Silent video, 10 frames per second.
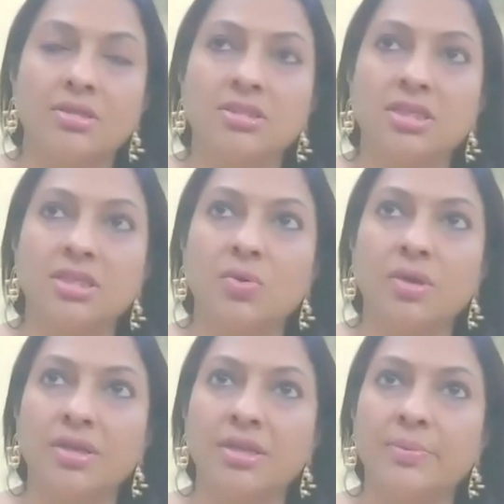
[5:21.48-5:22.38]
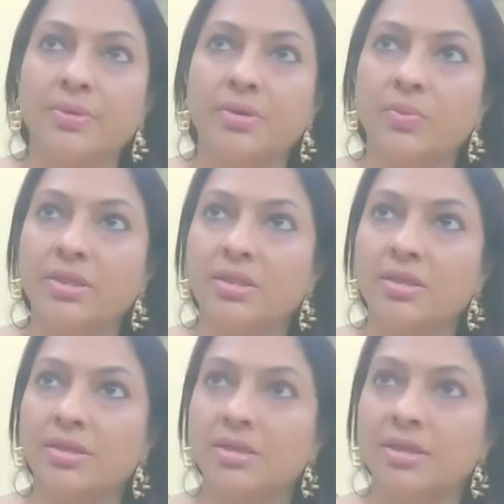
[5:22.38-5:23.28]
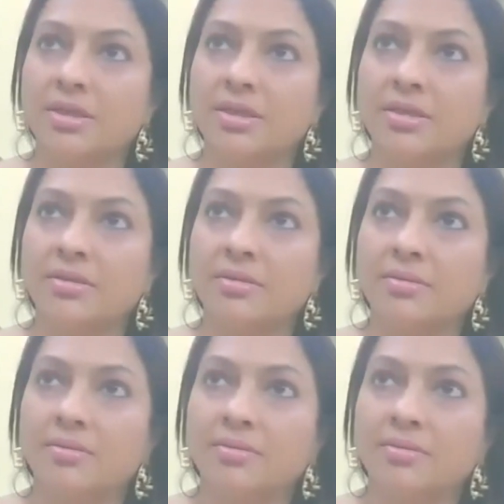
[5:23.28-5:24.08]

still going deeper with 13,